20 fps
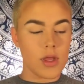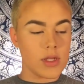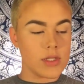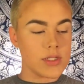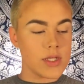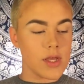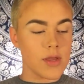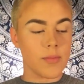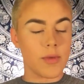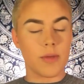
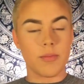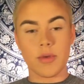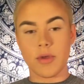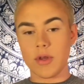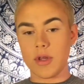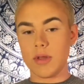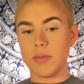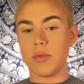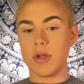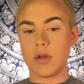Take my
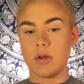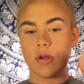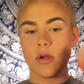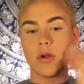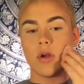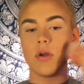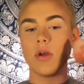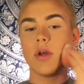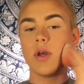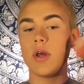Beauty
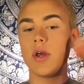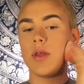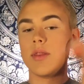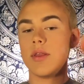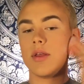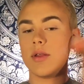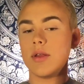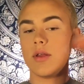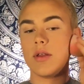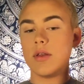Blender and
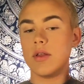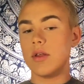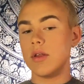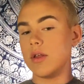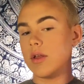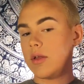then,